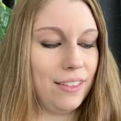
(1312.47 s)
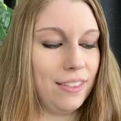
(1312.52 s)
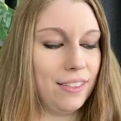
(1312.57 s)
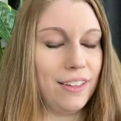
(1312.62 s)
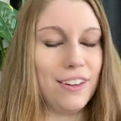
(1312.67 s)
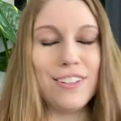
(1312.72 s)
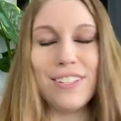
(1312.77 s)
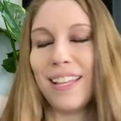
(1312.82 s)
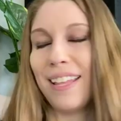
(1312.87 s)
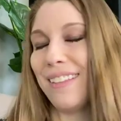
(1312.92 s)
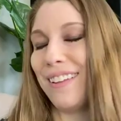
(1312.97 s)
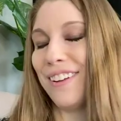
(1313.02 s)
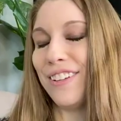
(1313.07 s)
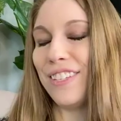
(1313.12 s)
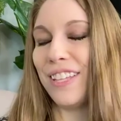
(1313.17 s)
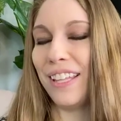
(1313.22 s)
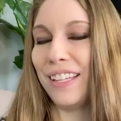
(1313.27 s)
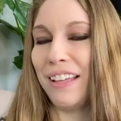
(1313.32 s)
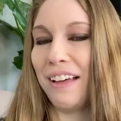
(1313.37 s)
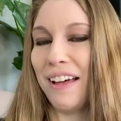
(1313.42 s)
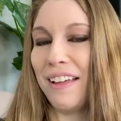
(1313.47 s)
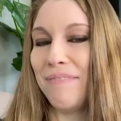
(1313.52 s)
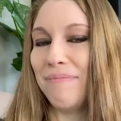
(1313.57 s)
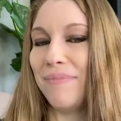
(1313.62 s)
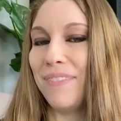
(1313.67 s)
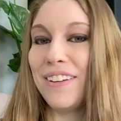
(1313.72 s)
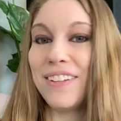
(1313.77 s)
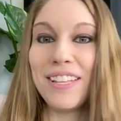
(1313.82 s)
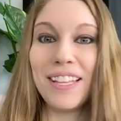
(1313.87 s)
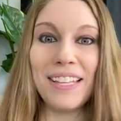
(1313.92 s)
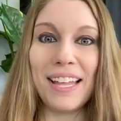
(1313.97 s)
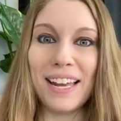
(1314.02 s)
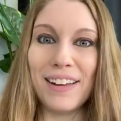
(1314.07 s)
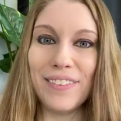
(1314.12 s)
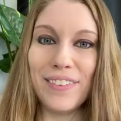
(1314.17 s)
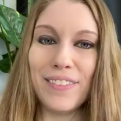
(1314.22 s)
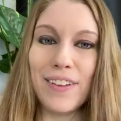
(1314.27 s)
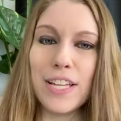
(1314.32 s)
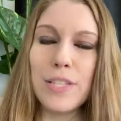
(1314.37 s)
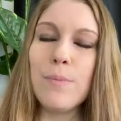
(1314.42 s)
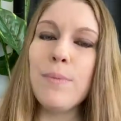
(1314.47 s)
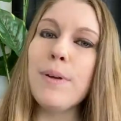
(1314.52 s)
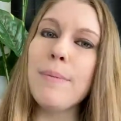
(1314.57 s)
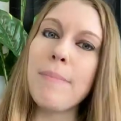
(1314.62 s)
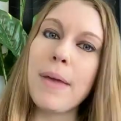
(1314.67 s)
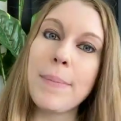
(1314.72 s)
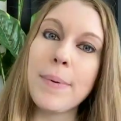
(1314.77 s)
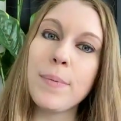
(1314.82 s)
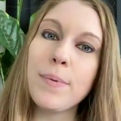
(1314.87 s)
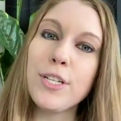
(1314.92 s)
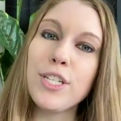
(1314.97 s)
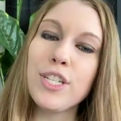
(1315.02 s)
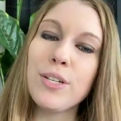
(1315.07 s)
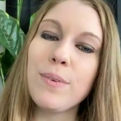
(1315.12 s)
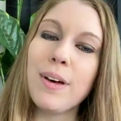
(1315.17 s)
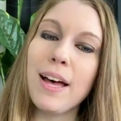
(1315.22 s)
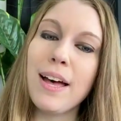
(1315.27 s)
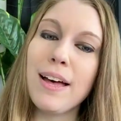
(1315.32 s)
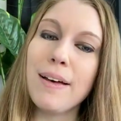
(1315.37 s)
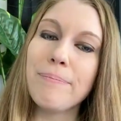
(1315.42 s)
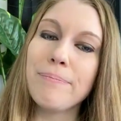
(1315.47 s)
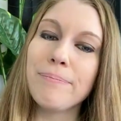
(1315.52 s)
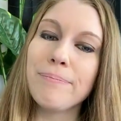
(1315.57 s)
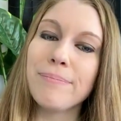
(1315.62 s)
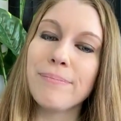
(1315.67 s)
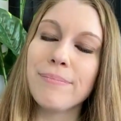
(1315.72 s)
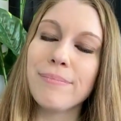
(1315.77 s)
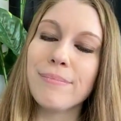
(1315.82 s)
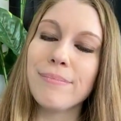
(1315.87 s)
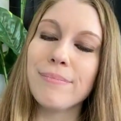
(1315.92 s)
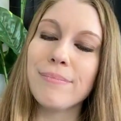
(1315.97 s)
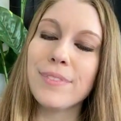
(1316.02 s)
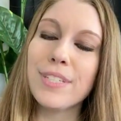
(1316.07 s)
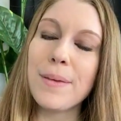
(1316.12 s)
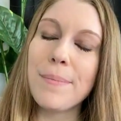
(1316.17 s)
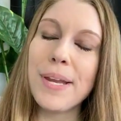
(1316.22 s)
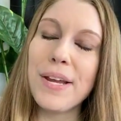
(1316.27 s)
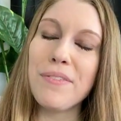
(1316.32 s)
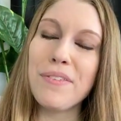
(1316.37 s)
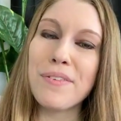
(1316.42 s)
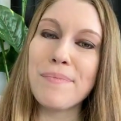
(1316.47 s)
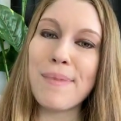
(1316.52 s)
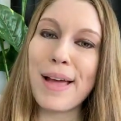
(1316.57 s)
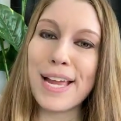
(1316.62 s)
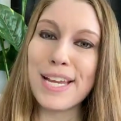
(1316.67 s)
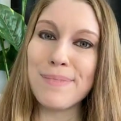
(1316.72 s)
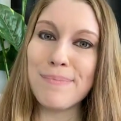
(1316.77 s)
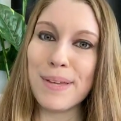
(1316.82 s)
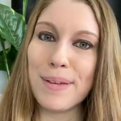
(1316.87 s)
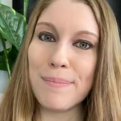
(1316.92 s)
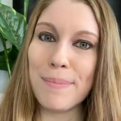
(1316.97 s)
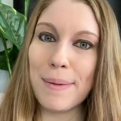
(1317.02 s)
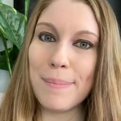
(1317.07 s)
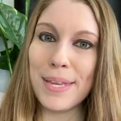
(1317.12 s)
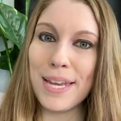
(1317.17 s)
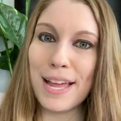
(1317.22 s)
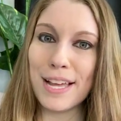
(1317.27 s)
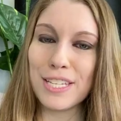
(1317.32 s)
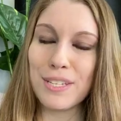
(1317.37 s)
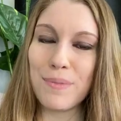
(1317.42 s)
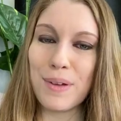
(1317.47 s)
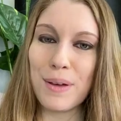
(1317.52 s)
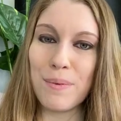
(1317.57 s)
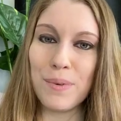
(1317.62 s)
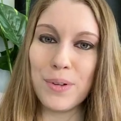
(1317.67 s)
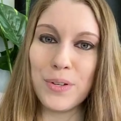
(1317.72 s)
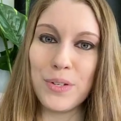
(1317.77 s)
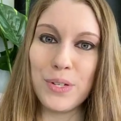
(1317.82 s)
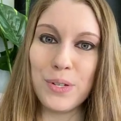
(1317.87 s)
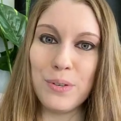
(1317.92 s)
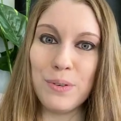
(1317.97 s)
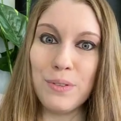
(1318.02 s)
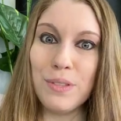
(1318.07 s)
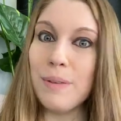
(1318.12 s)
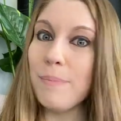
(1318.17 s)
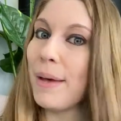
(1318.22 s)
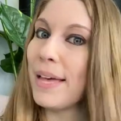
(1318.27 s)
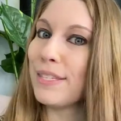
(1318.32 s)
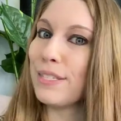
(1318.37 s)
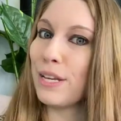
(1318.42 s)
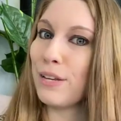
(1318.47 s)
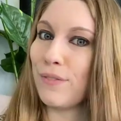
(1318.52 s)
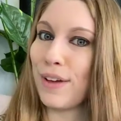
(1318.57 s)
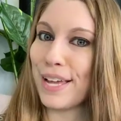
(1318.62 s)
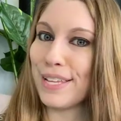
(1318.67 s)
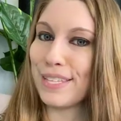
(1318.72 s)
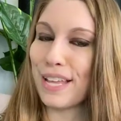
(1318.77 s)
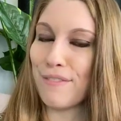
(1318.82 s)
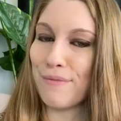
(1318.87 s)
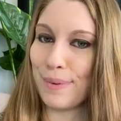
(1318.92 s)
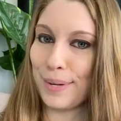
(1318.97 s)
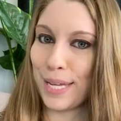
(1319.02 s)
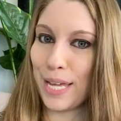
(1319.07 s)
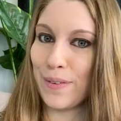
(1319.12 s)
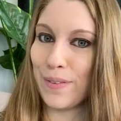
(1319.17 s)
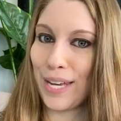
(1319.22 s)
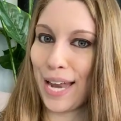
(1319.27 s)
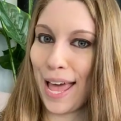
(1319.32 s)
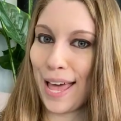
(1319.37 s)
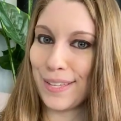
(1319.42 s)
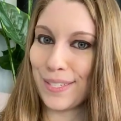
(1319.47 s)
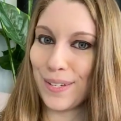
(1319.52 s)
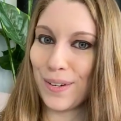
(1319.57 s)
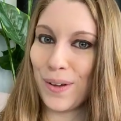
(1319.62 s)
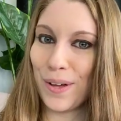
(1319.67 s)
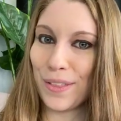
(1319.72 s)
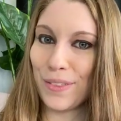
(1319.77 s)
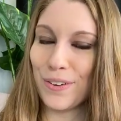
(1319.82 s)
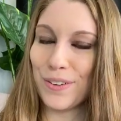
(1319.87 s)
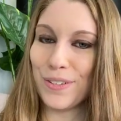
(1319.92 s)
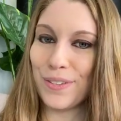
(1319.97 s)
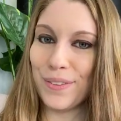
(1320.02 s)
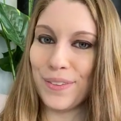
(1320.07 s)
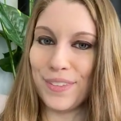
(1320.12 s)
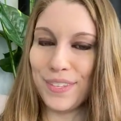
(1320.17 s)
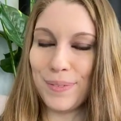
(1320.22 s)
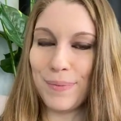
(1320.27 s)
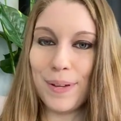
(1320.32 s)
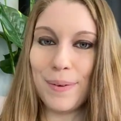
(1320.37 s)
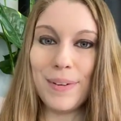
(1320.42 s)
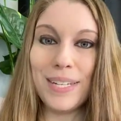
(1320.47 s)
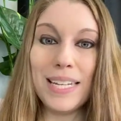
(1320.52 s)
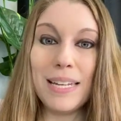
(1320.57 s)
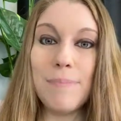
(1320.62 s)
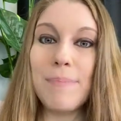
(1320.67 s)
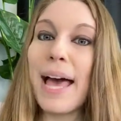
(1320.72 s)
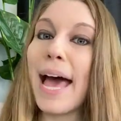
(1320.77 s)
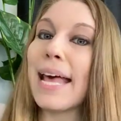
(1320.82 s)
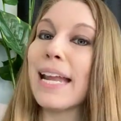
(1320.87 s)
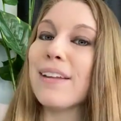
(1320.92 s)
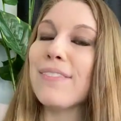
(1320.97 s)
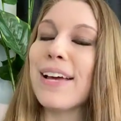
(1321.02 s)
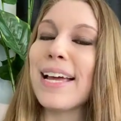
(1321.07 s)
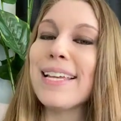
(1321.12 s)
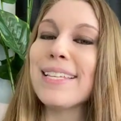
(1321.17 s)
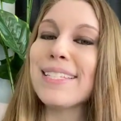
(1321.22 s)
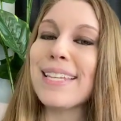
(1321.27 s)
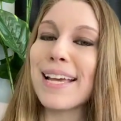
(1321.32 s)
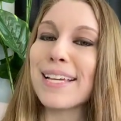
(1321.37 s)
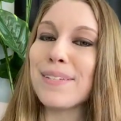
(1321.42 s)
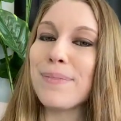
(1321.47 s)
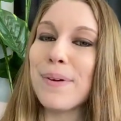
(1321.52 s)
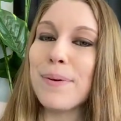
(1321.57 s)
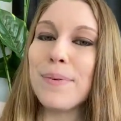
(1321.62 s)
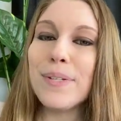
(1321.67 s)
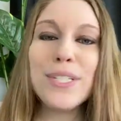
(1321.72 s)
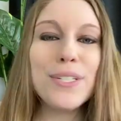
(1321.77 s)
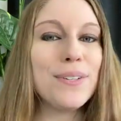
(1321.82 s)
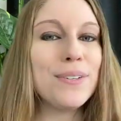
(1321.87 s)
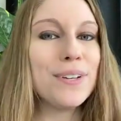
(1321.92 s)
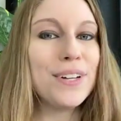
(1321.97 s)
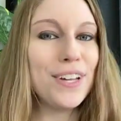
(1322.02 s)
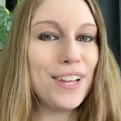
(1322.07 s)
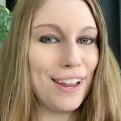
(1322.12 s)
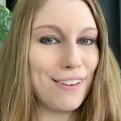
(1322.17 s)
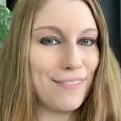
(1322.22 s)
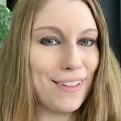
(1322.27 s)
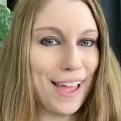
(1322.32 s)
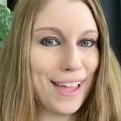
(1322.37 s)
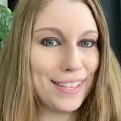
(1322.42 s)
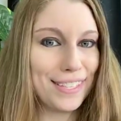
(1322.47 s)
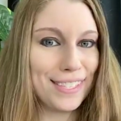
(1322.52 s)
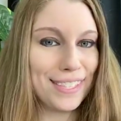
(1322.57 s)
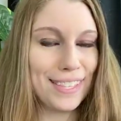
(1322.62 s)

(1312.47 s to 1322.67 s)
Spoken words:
There's a lot of advice. What, maybe we'll do, somebody remind me, maybe next week we'll do the best advice I've been given as an author. So this week we did bad advice, next week we'll do good advice.